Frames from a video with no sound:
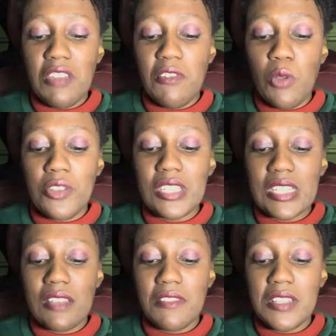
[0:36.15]
even on
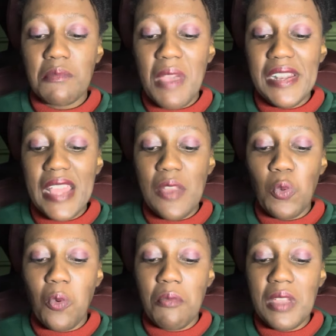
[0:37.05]
servants, men
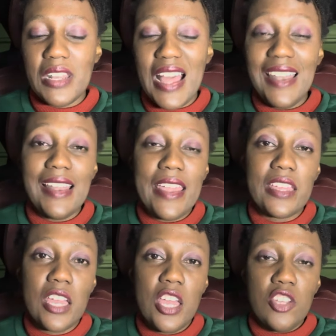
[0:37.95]
and women alike.